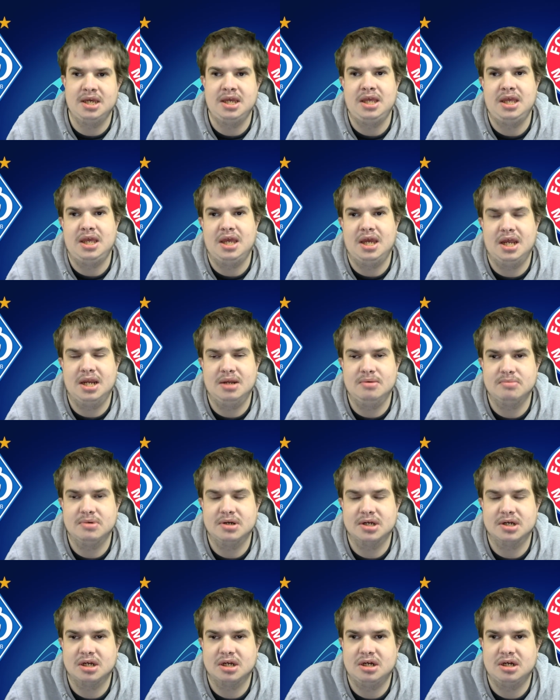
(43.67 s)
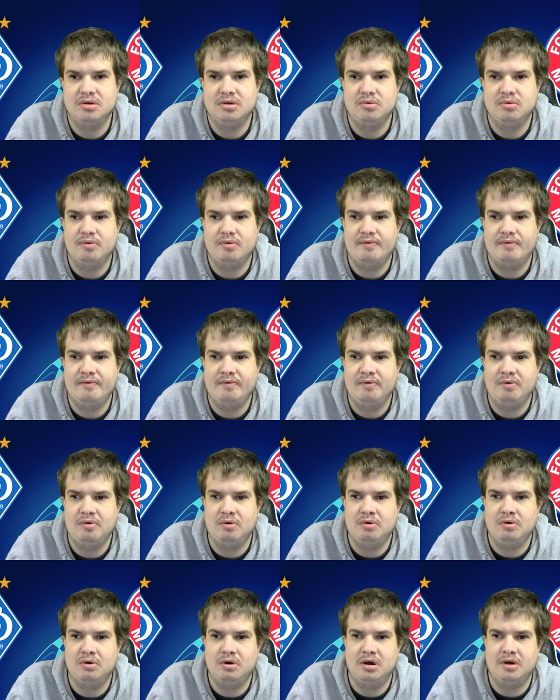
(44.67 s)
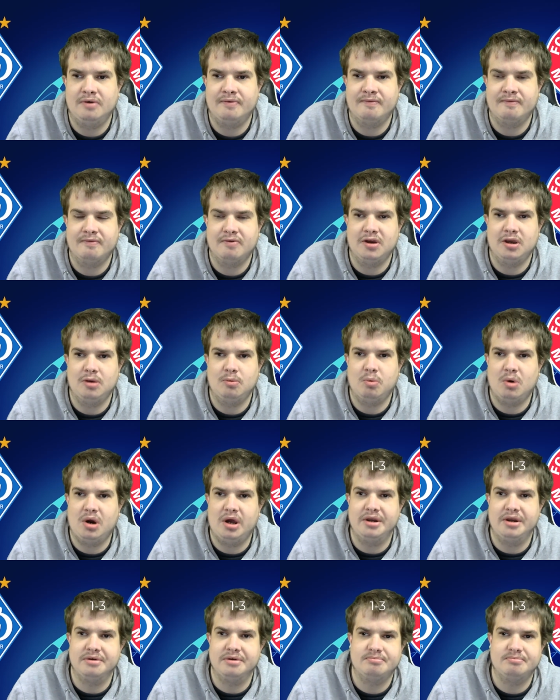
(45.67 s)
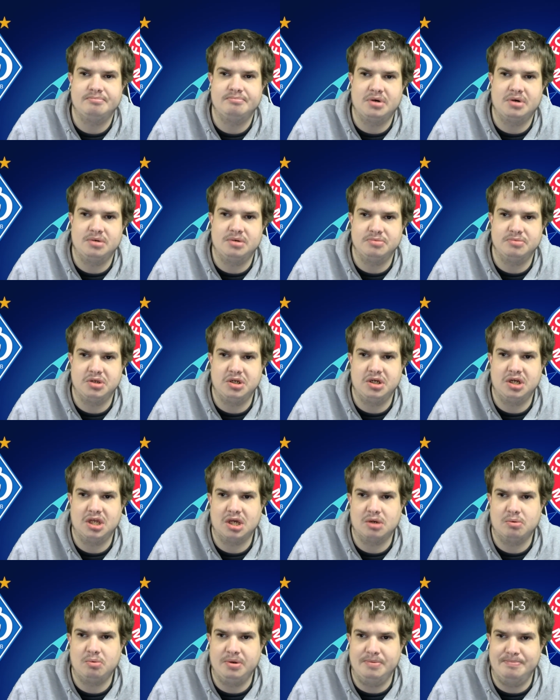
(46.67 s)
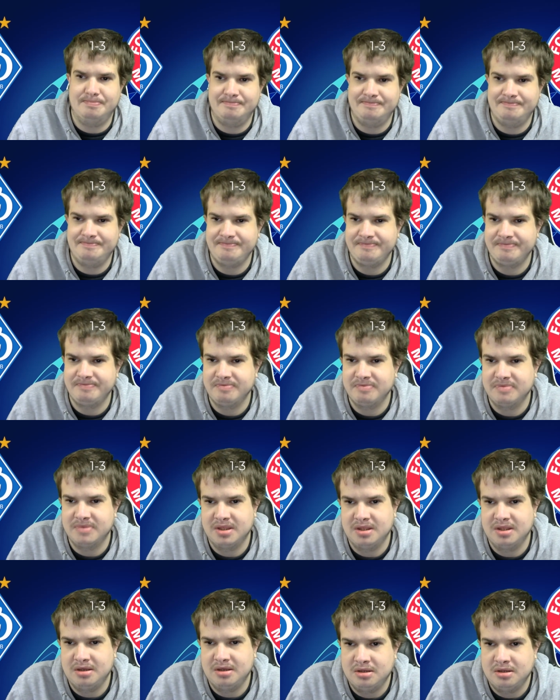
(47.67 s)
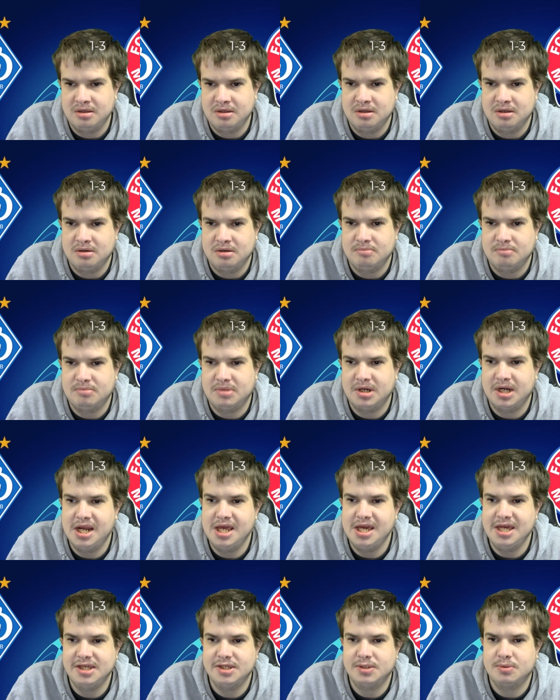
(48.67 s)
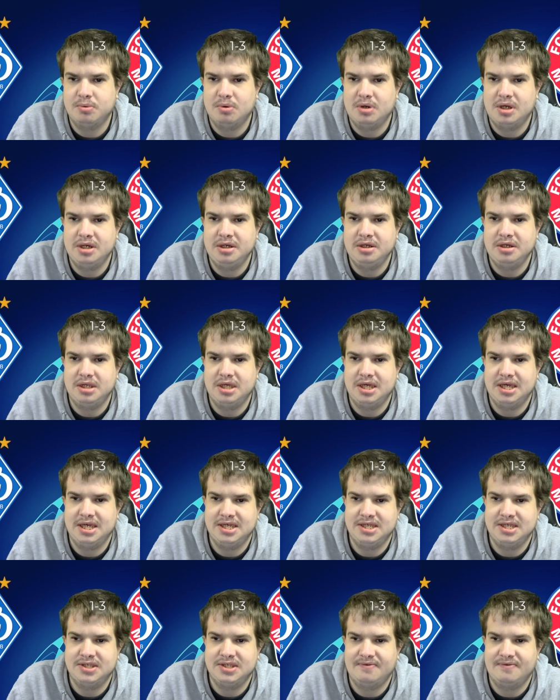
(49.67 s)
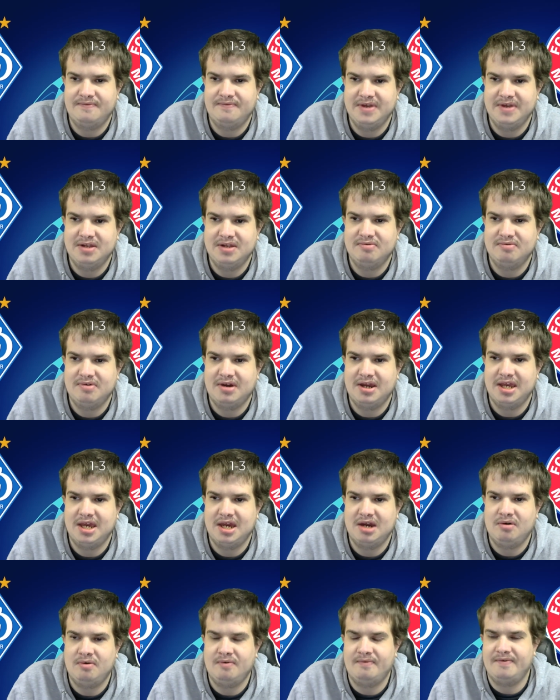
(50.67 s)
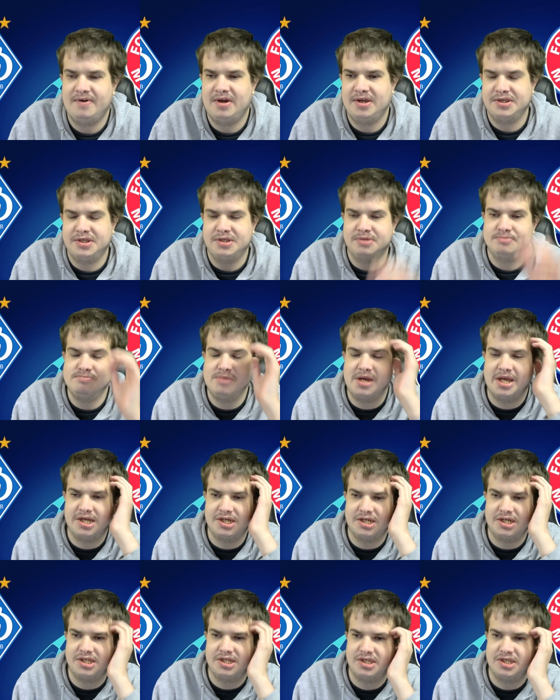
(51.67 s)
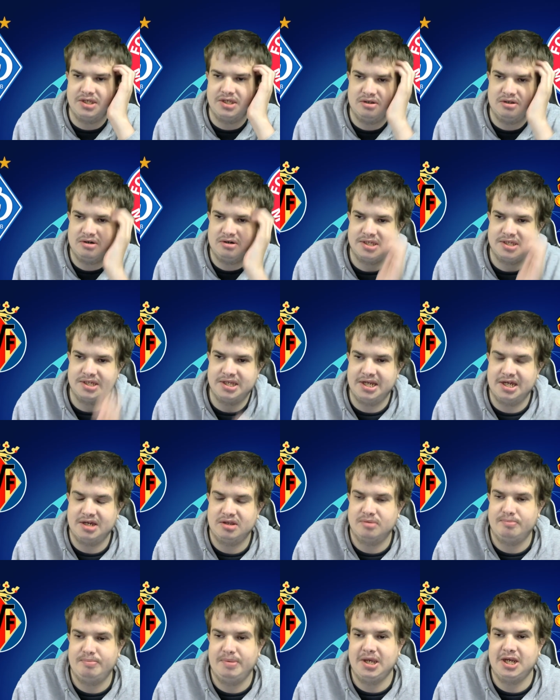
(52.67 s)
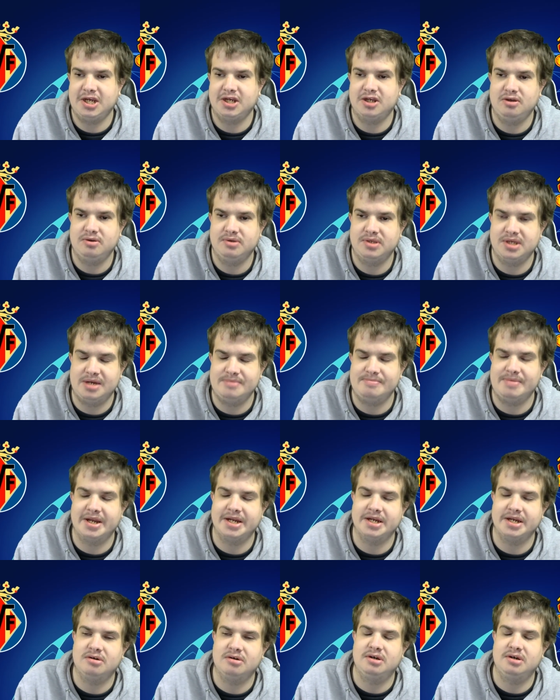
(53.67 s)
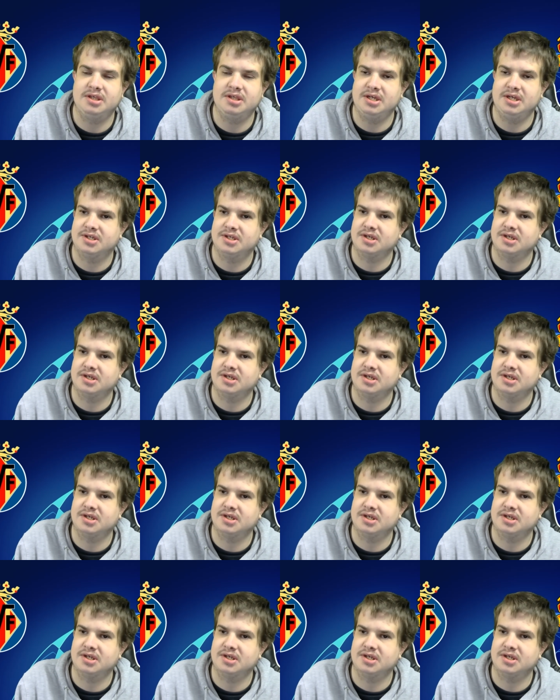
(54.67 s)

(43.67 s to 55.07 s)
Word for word: and I'm going to go for a 3 1 Bayern Munich win. My next one is Villarreal versus Manchester United. Now, the big news at Man United this,